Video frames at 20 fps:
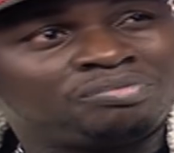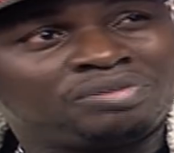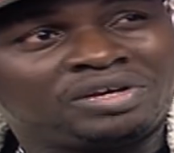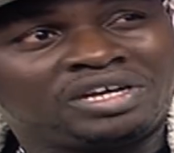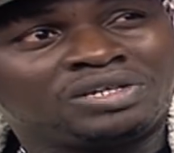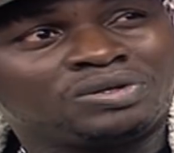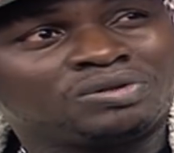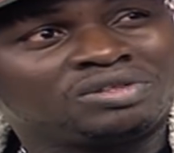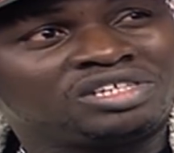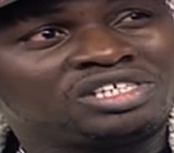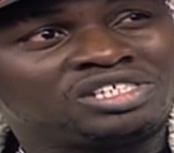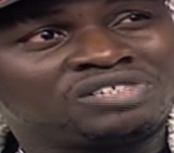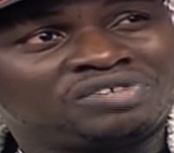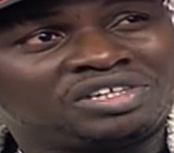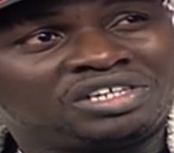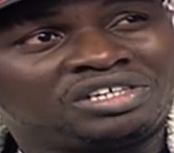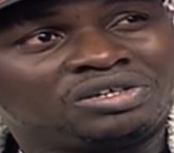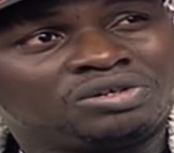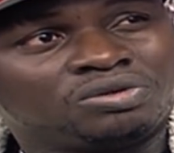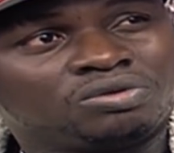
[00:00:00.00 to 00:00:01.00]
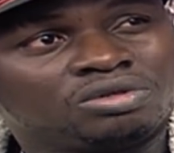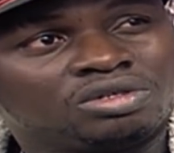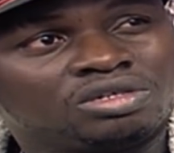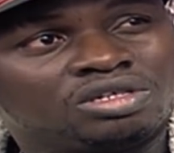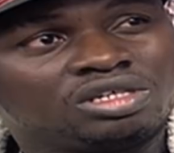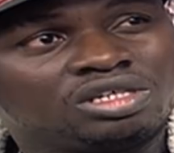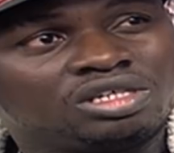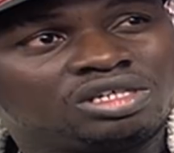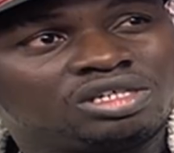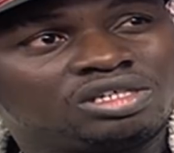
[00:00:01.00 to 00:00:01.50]
paid on this video,
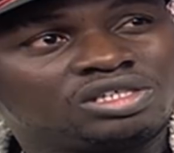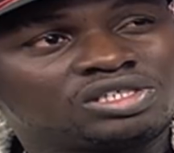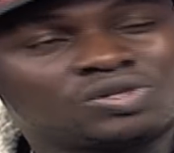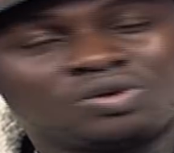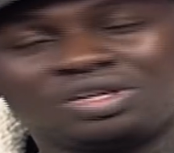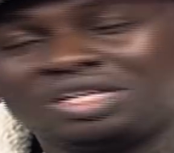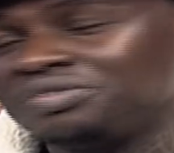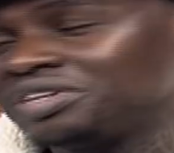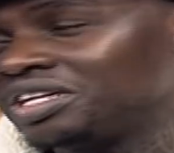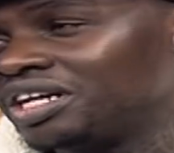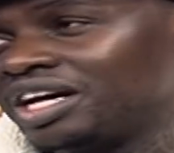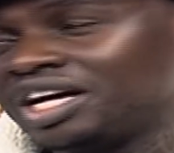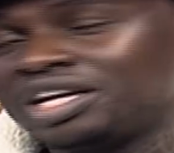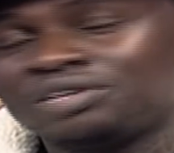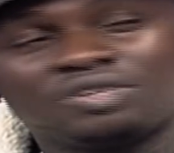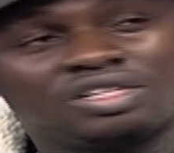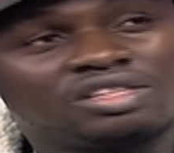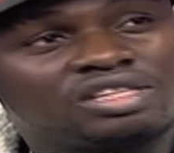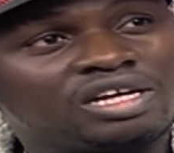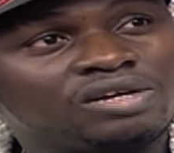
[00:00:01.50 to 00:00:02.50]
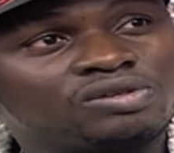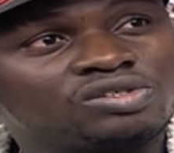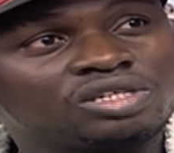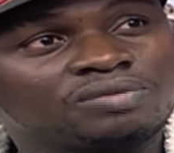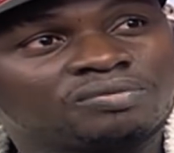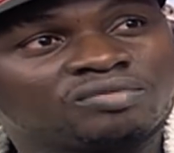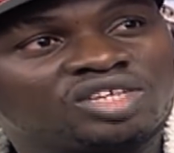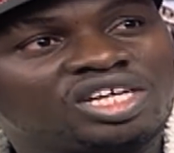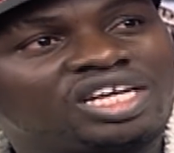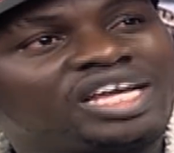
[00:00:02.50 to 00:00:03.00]
it's not even
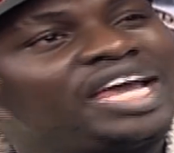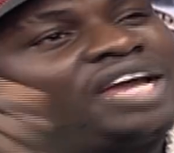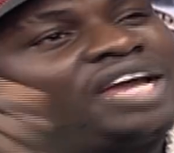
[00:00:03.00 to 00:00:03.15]
100,000.